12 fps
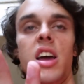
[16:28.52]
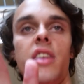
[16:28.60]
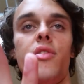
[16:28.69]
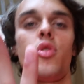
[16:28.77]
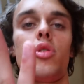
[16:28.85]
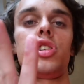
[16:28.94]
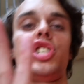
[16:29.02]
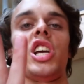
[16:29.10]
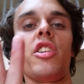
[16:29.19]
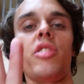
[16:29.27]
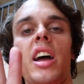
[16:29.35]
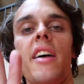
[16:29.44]
and of course
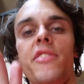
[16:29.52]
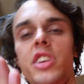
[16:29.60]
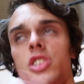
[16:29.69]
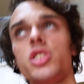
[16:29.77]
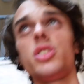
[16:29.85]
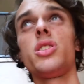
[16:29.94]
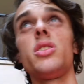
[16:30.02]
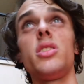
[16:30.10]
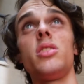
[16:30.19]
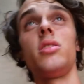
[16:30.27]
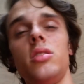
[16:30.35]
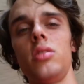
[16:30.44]
channel catfish.
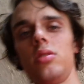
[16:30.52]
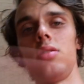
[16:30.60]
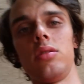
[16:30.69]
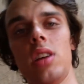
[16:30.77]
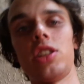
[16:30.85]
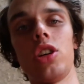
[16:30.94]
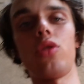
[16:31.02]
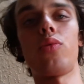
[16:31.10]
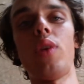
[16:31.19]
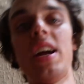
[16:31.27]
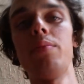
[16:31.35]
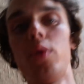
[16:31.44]
That's a
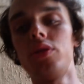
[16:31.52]
great